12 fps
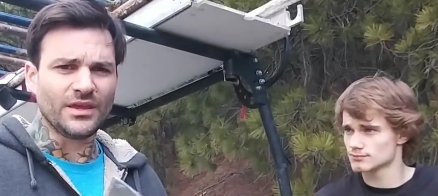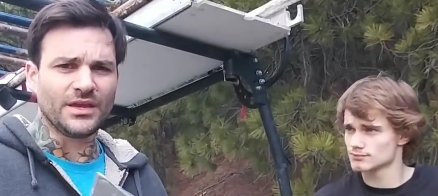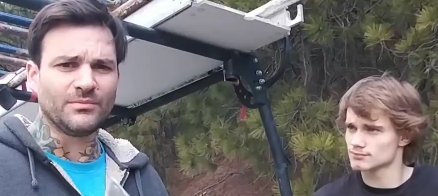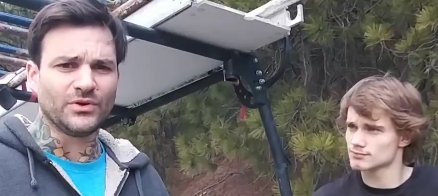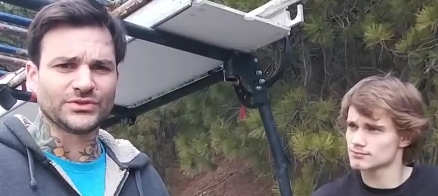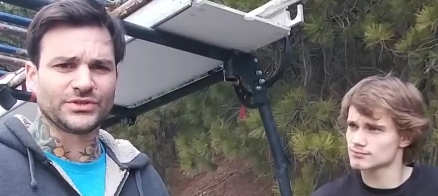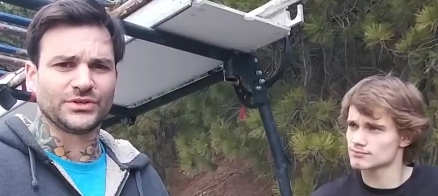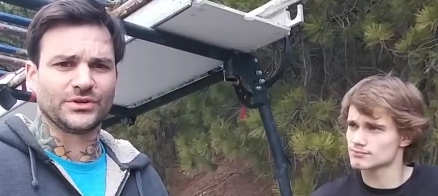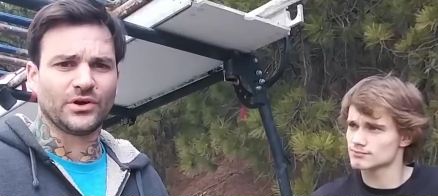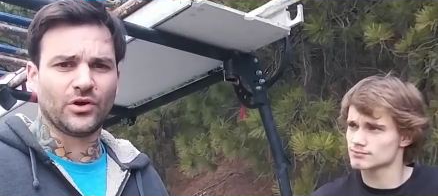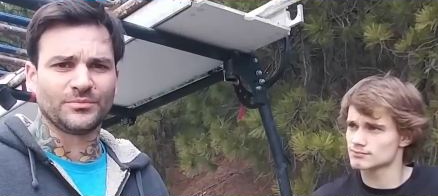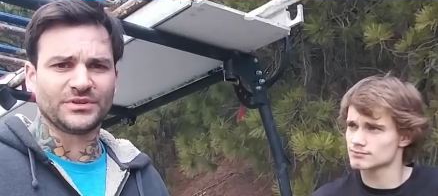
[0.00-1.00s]
Speaker 1: in most of
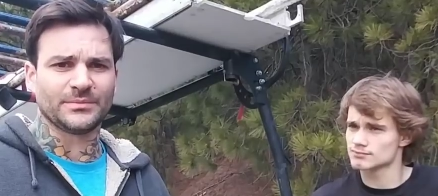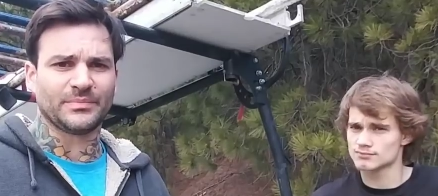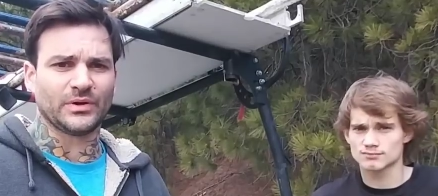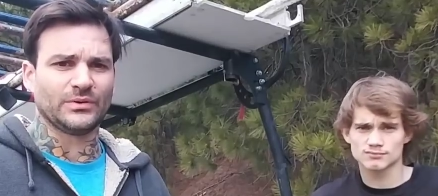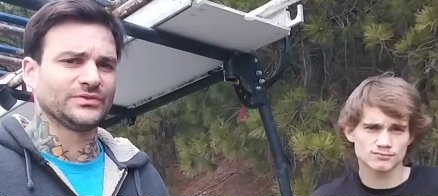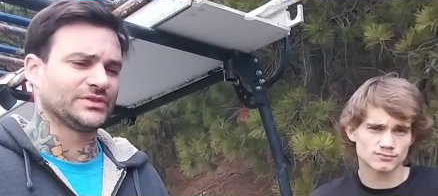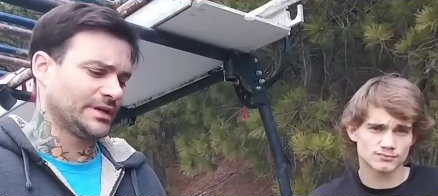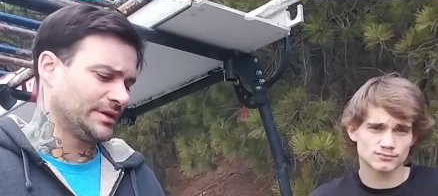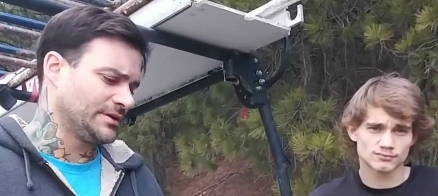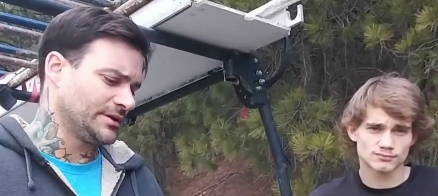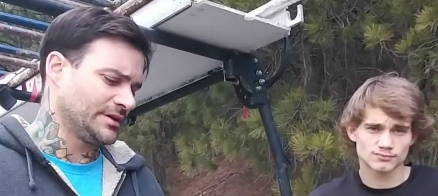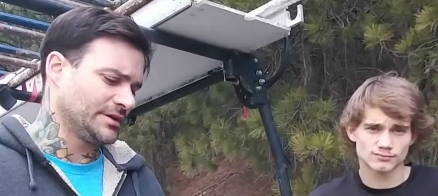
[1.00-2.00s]
your Home Depots
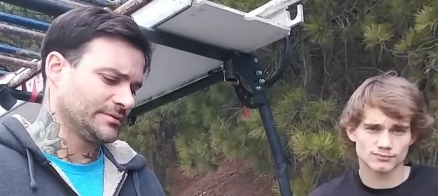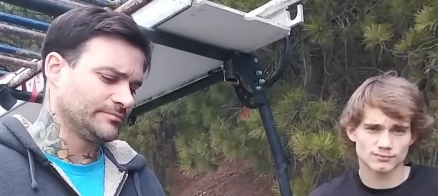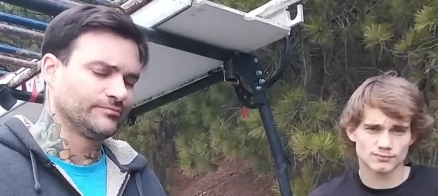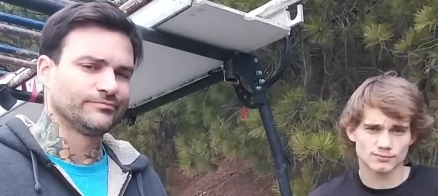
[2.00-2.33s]
and uh,